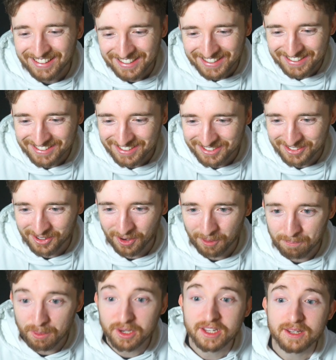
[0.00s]
He did
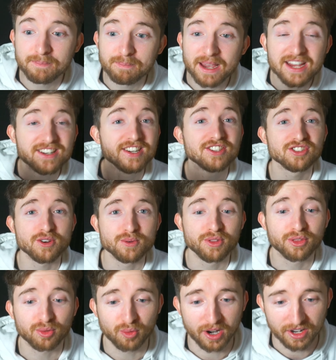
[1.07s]
not. But he made his own
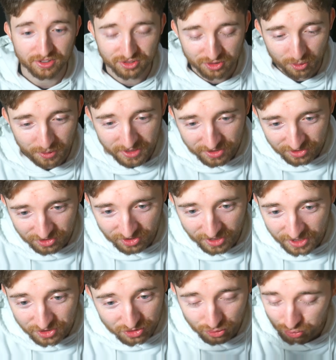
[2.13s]
threat. So he's
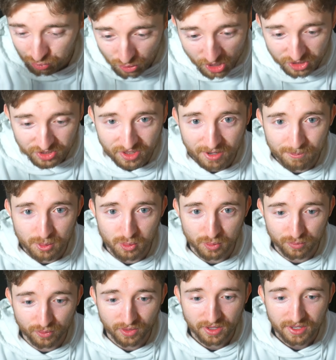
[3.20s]
just rushed that
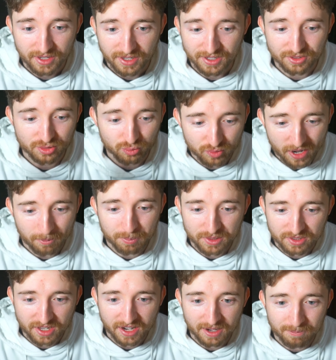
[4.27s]
move. It's a
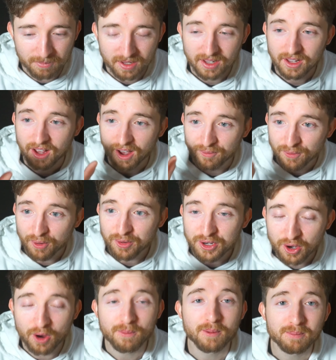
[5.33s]
rapid game, a
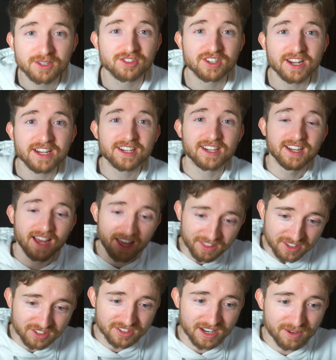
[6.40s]
very common mistake. At
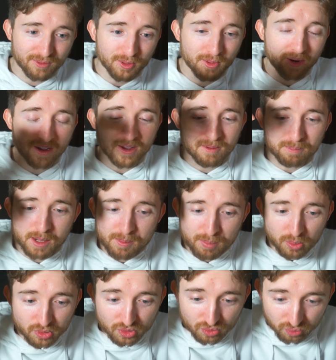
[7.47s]
this level,
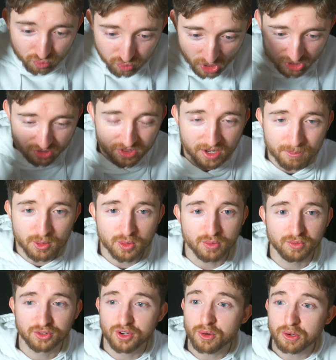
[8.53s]
people just rush their
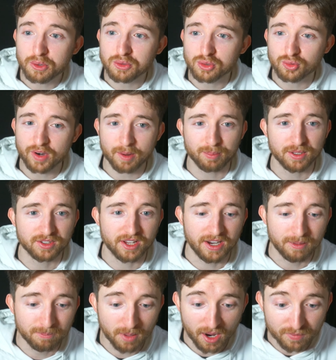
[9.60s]
moves. Don't go into a rapid
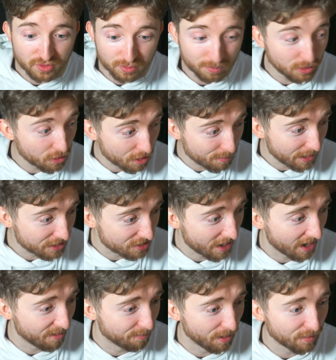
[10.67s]
game. Look at my
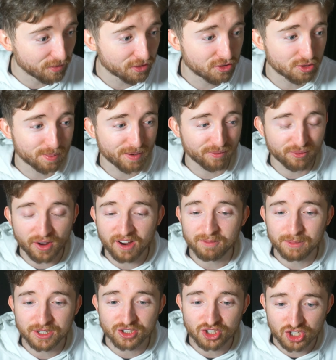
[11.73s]
time. I've literally spent
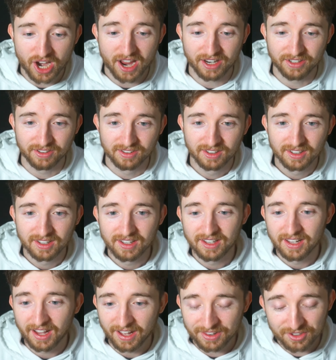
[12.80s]
5 minutes chatting.
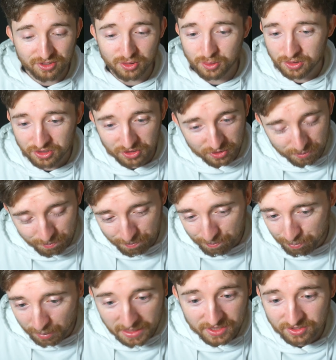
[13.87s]
and this dude is just
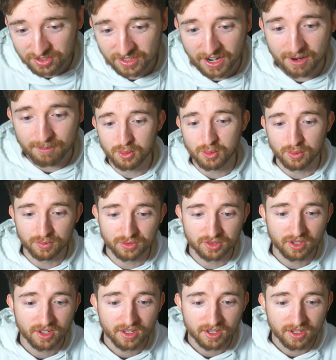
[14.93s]
blitzing
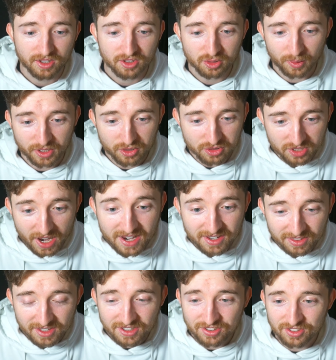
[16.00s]
moves. So I could
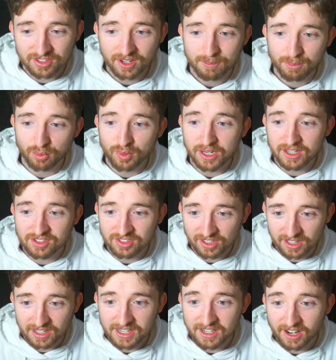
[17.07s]
take this, but
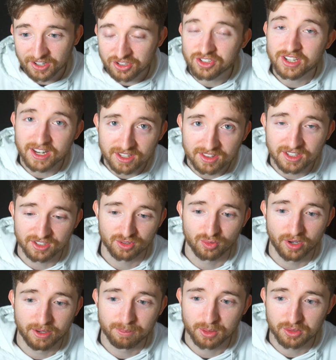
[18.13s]
realistically, I should take this,
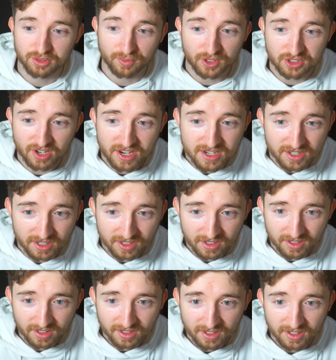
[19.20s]
right? Because if I take,
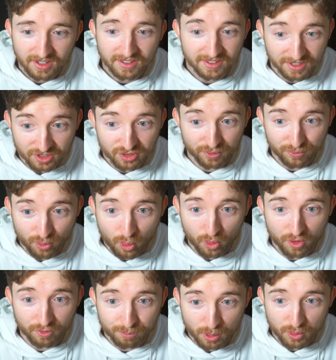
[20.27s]
then it's a
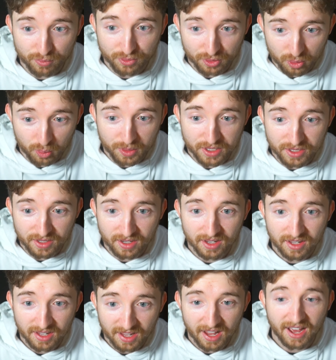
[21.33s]
fork of both the queen
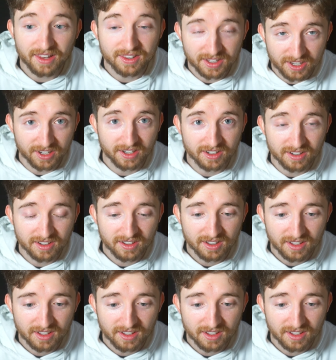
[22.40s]
and the king.